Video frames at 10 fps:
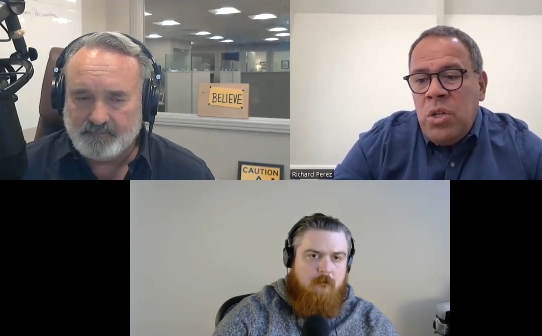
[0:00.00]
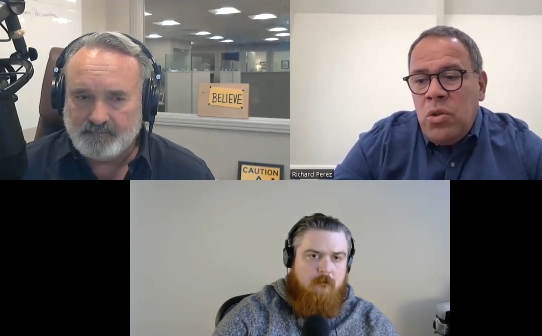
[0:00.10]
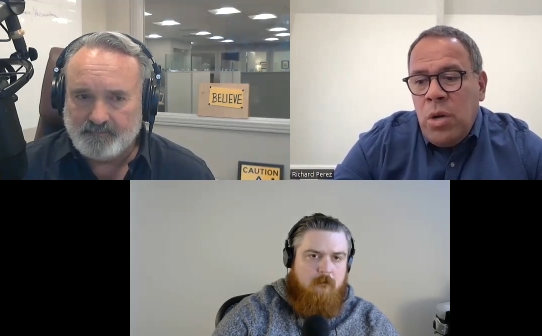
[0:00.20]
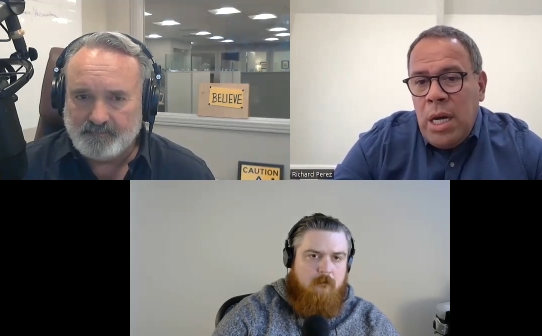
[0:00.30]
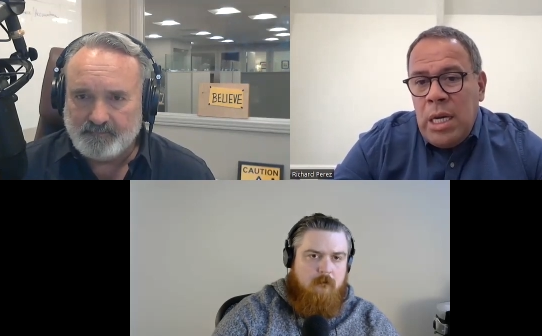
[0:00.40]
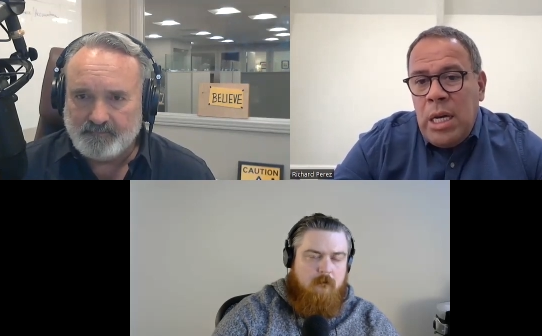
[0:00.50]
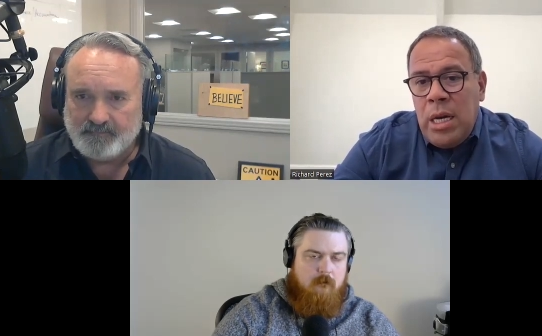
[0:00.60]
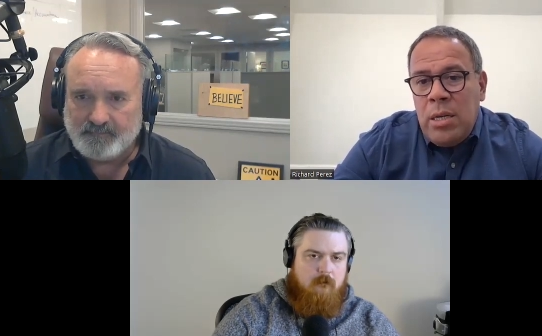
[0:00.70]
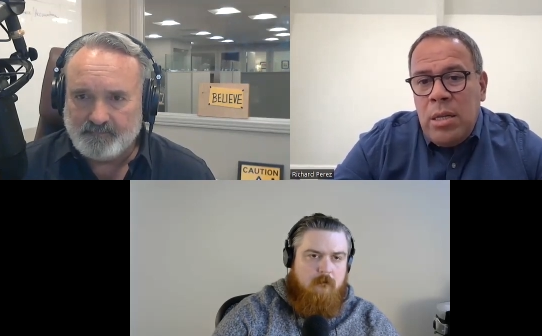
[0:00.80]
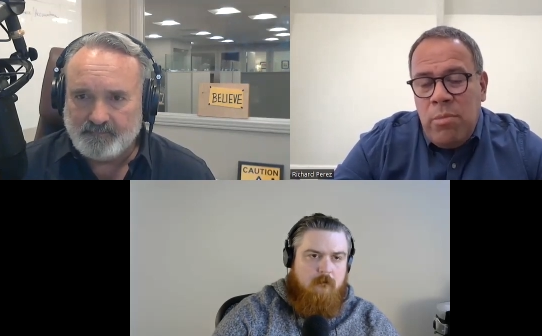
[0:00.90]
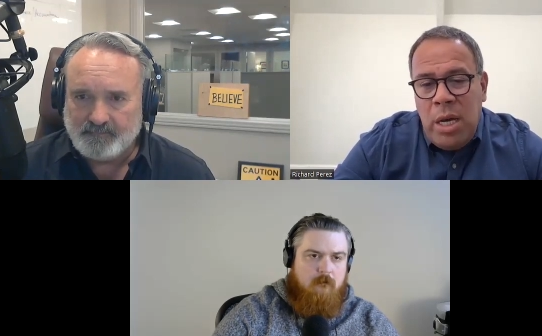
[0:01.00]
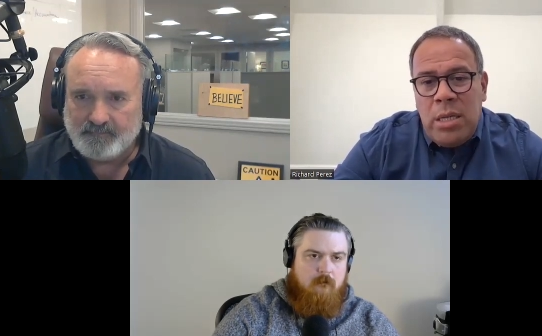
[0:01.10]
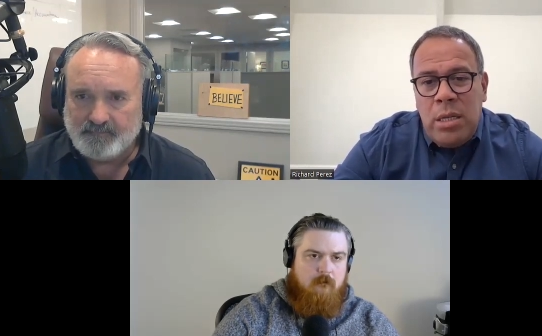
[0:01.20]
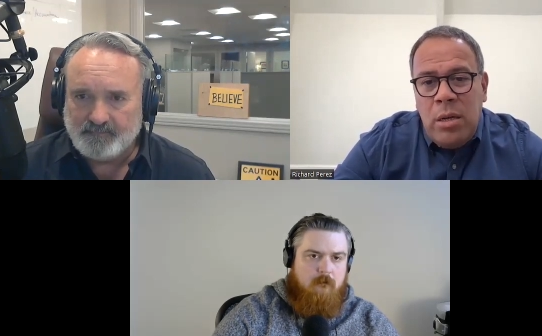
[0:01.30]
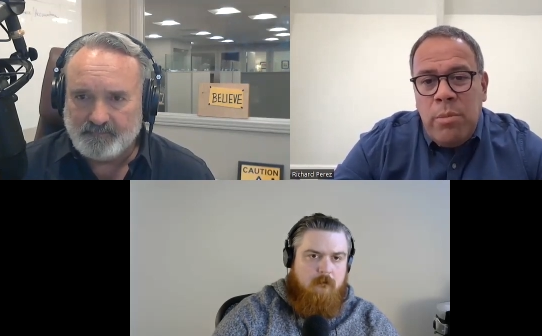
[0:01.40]
Speaker 1: to try and get us the
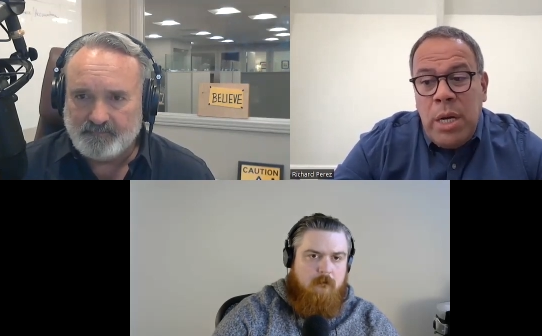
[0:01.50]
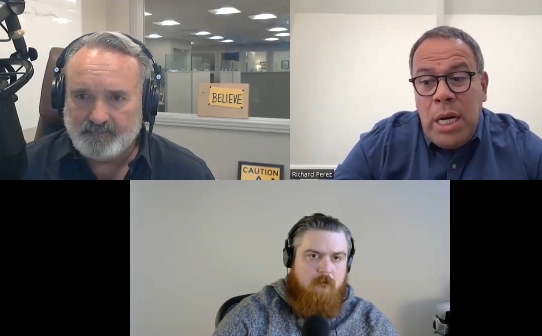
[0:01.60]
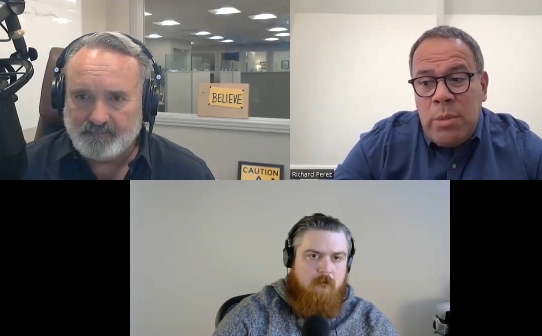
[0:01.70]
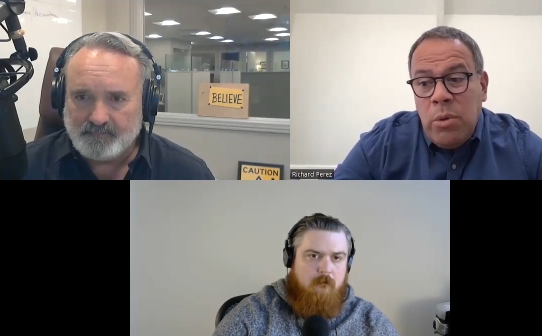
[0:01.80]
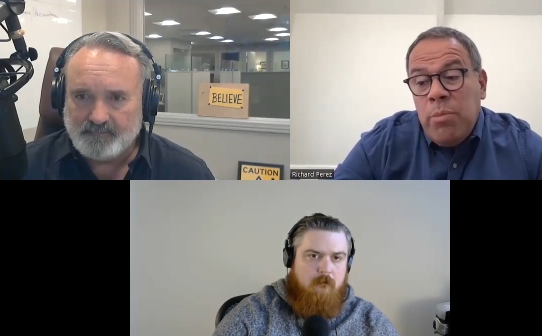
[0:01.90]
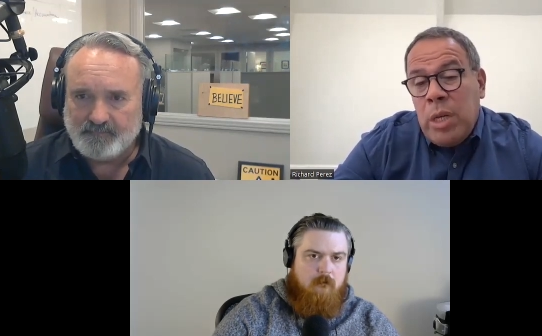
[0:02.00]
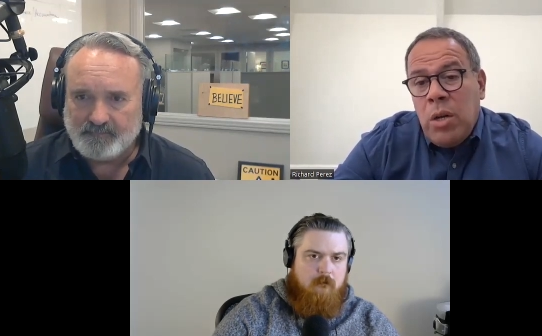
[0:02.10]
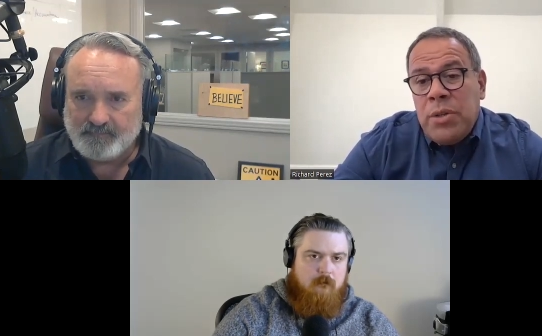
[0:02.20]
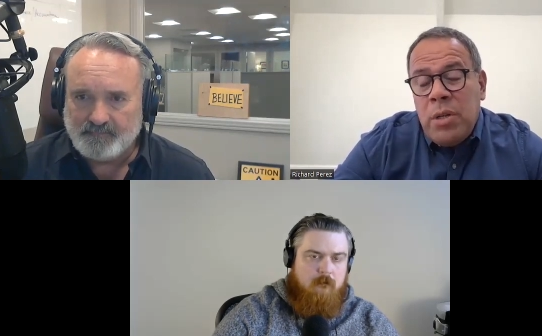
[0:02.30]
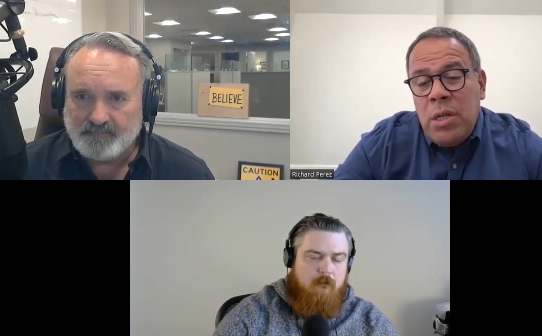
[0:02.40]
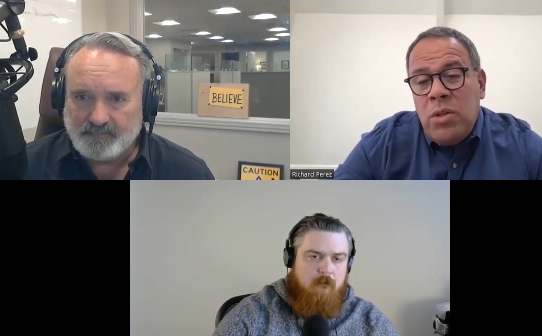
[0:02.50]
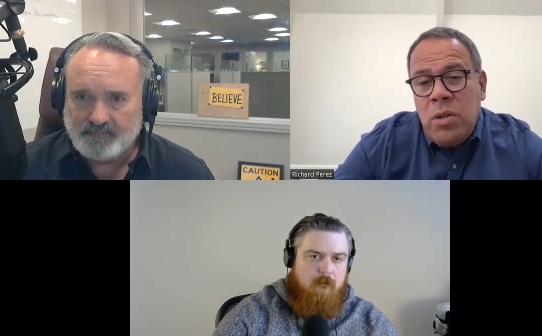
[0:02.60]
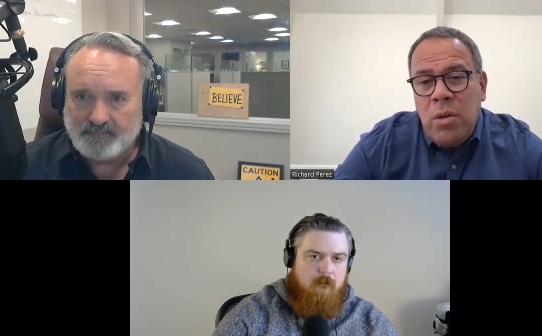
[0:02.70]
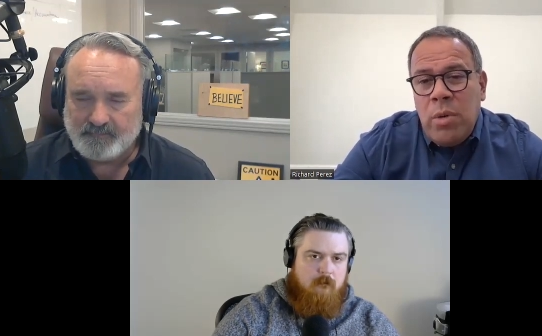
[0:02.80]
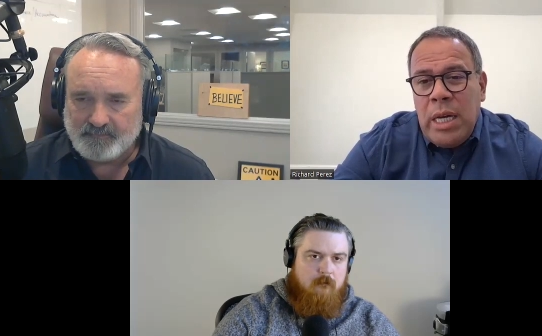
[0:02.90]
best deal possible, but also to
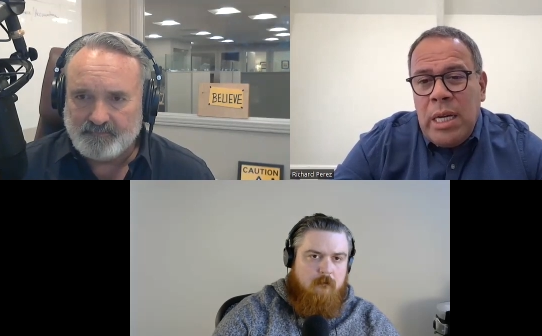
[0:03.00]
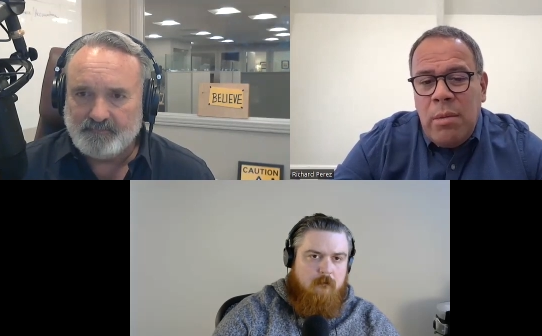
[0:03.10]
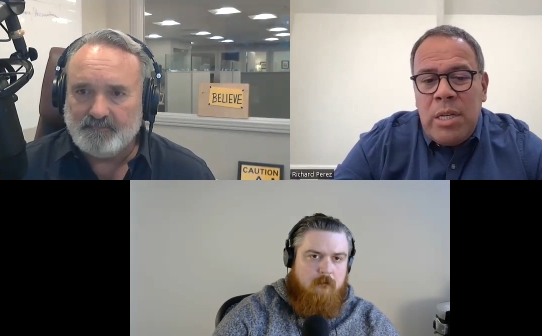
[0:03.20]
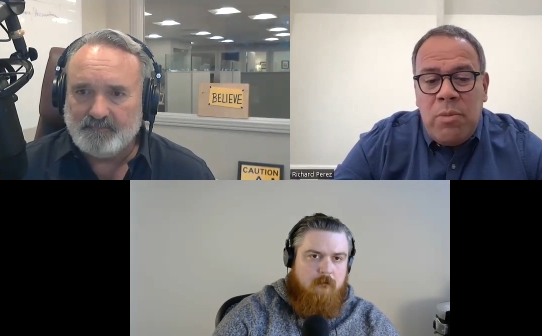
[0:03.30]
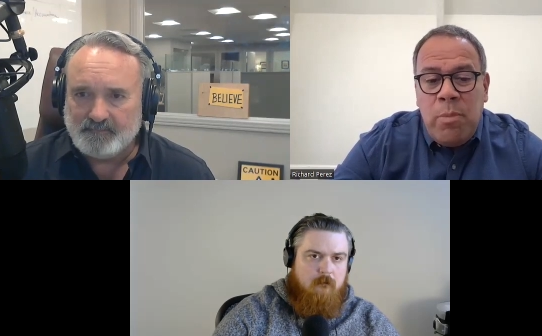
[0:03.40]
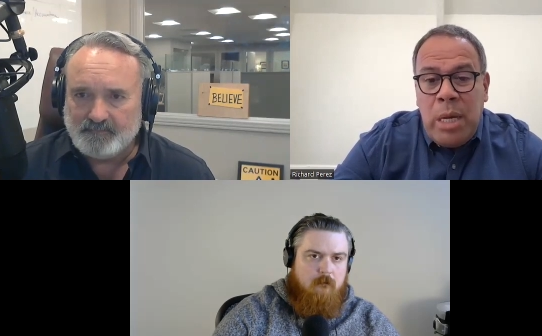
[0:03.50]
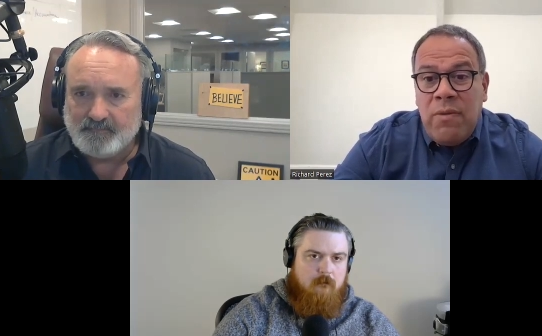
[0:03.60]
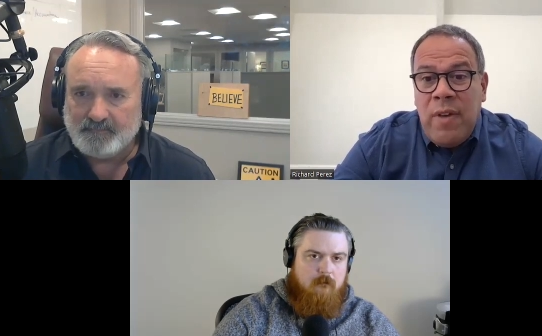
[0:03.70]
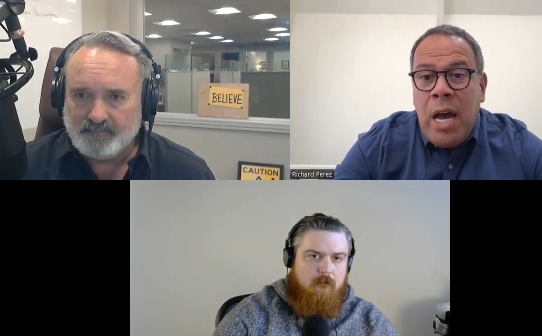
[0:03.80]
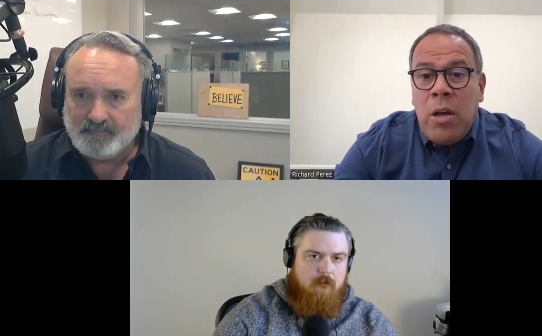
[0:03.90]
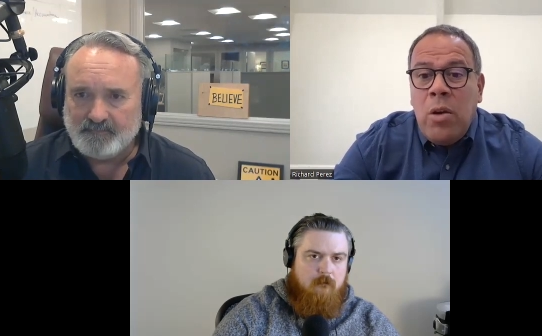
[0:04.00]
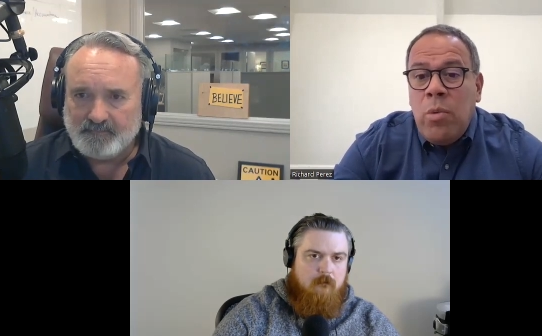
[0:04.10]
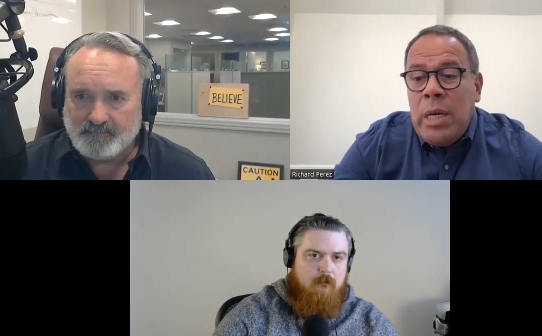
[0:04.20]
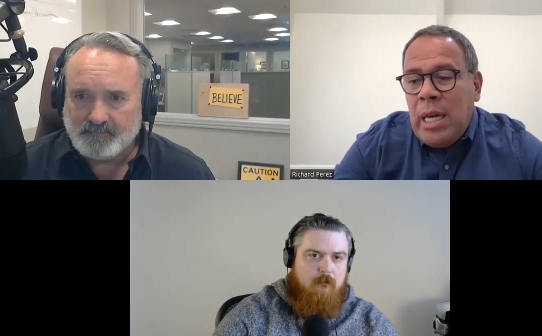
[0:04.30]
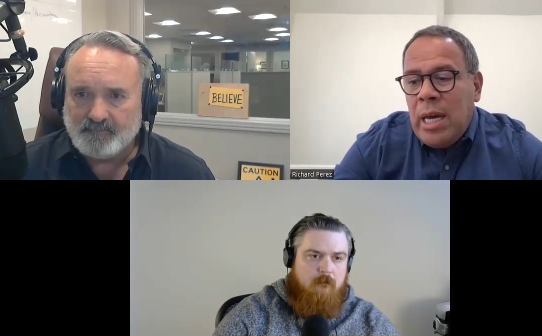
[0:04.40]
ensure that we're getting the best value
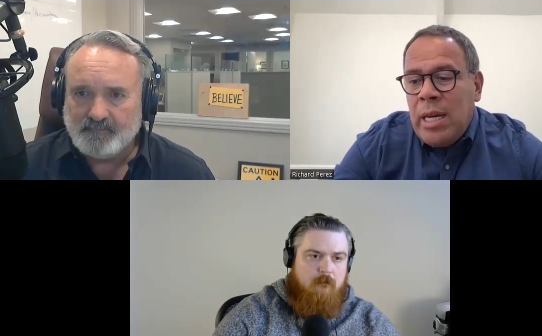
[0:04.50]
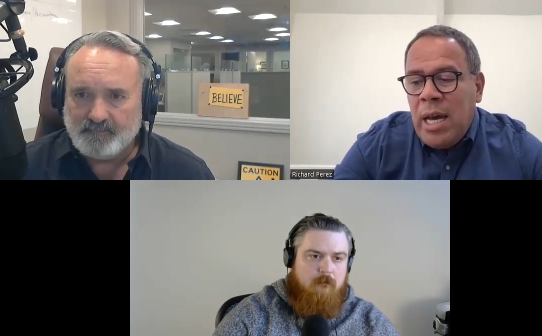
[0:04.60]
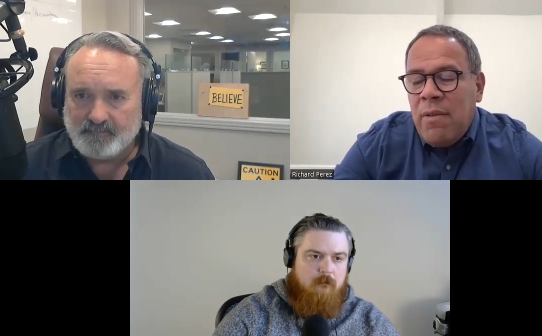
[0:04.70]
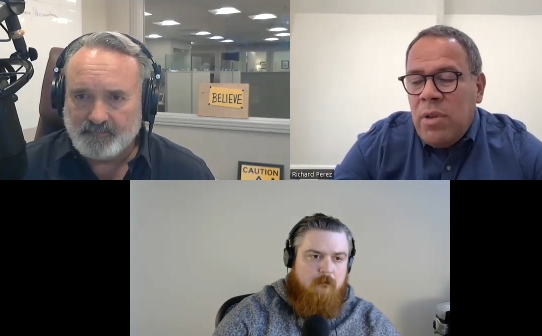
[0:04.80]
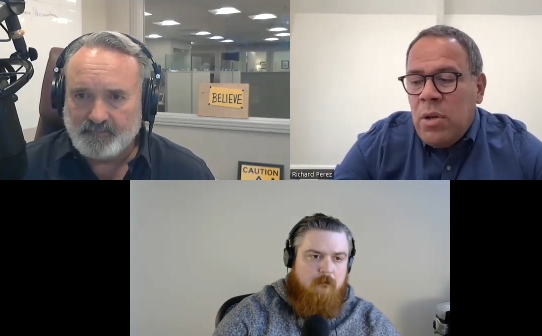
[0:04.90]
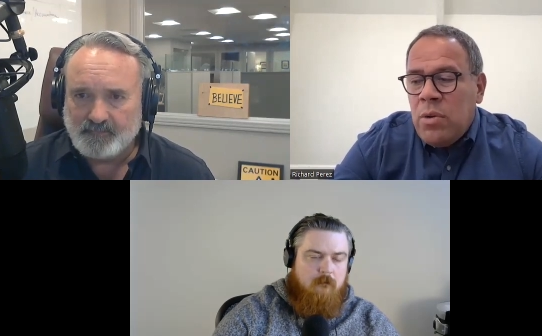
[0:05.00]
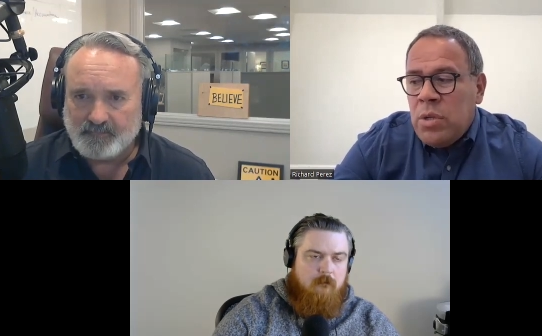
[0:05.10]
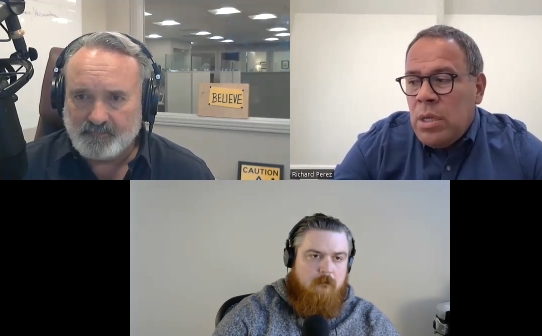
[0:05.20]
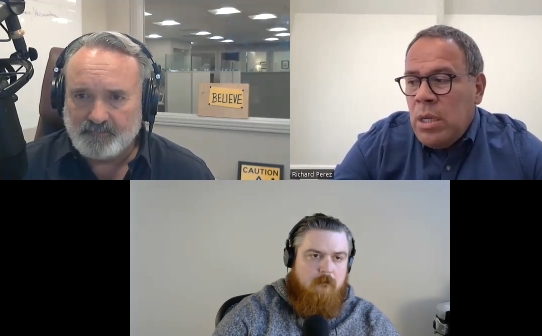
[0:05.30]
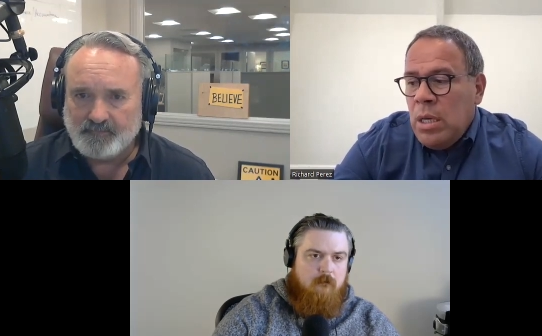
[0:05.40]
we can out of those.